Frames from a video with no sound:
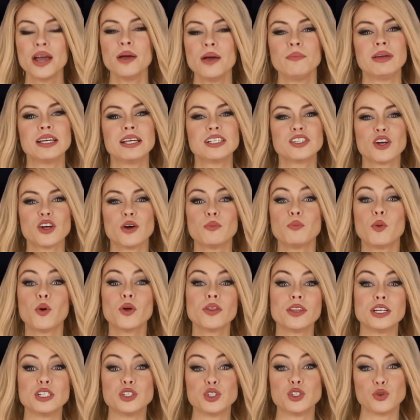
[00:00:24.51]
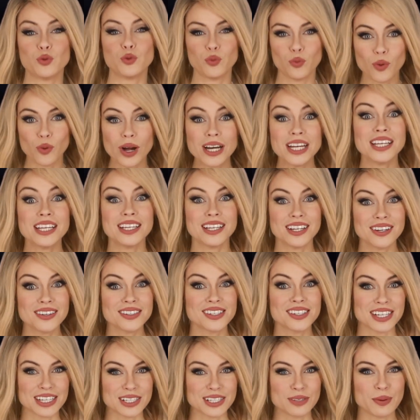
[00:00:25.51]
Based on more than 20
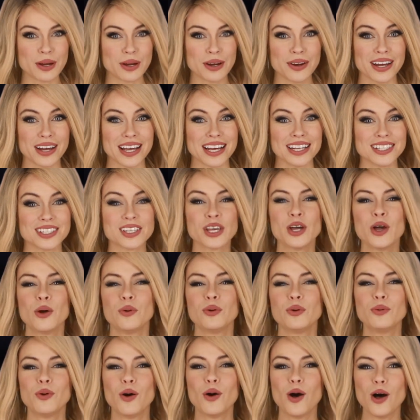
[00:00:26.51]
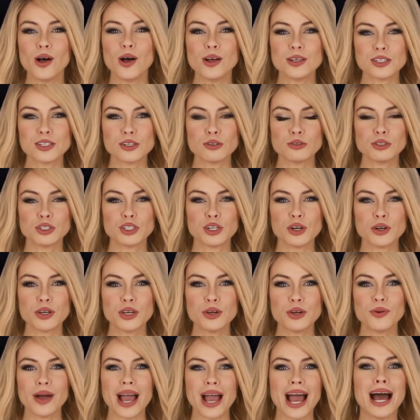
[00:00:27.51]
years experience, we will also show
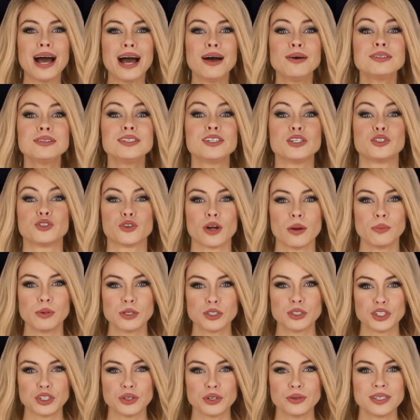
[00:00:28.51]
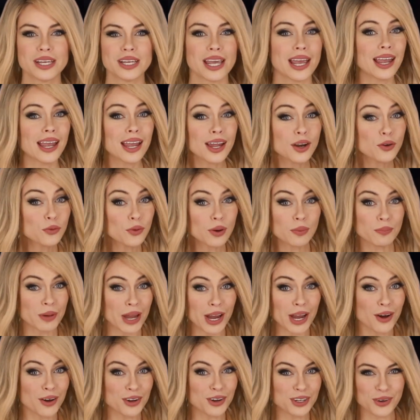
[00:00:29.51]
you how to troubleshoot and
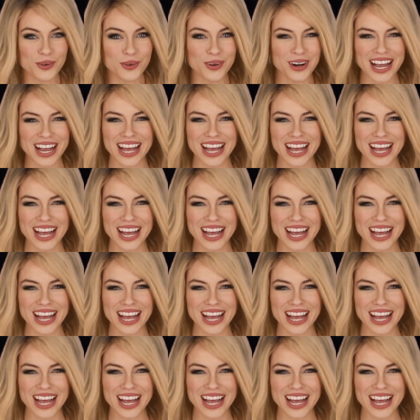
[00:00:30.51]
repair your